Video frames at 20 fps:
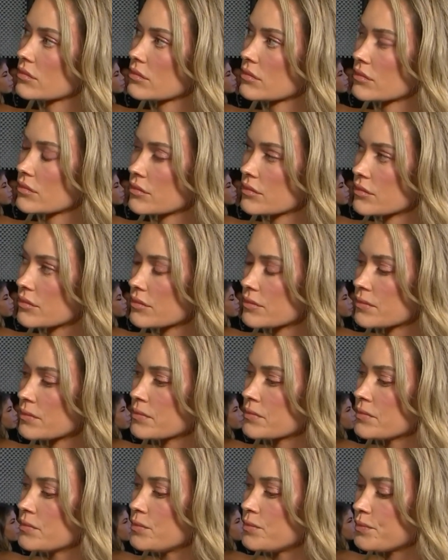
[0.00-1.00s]

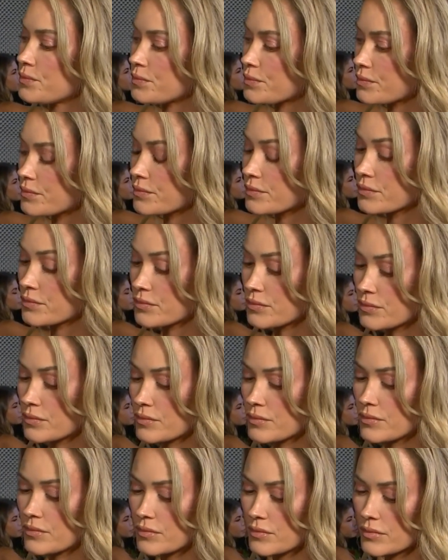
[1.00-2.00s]

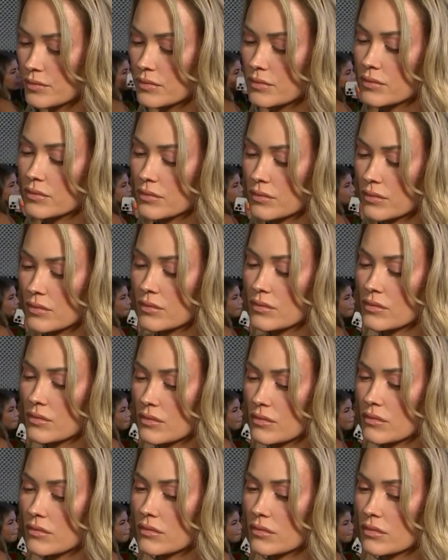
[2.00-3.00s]

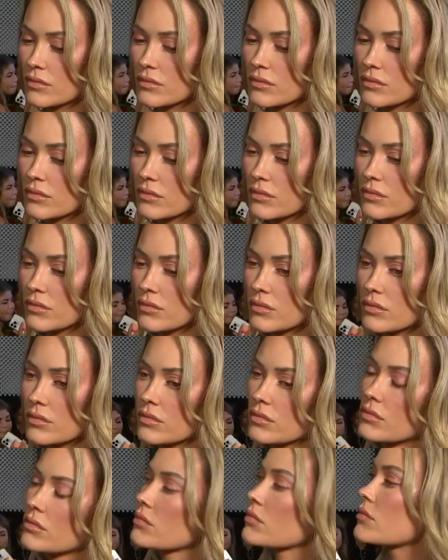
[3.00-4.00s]

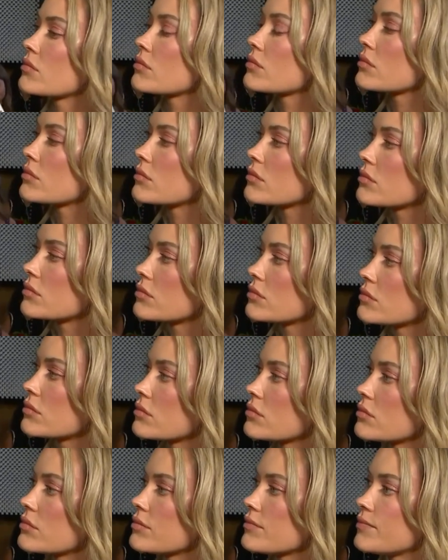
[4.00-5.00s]

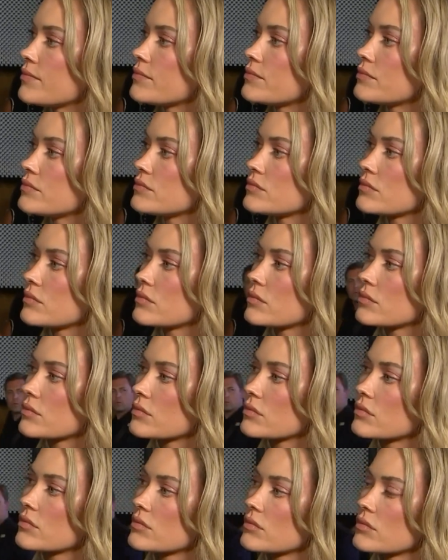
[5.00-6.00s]

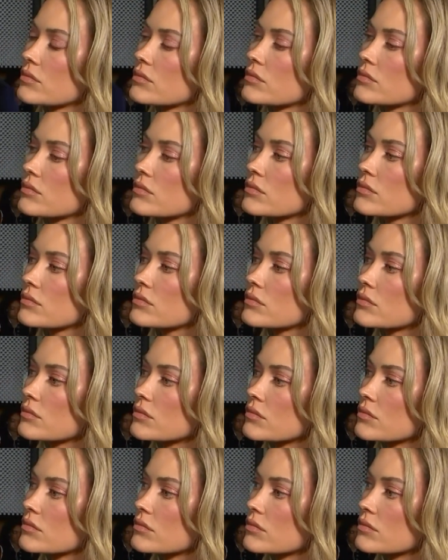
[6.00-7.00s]

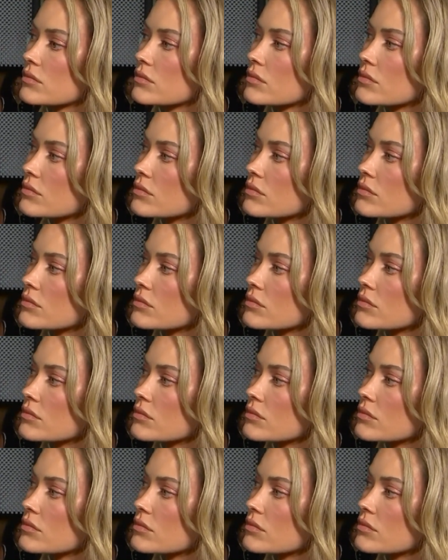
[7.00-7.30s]
(not speaking)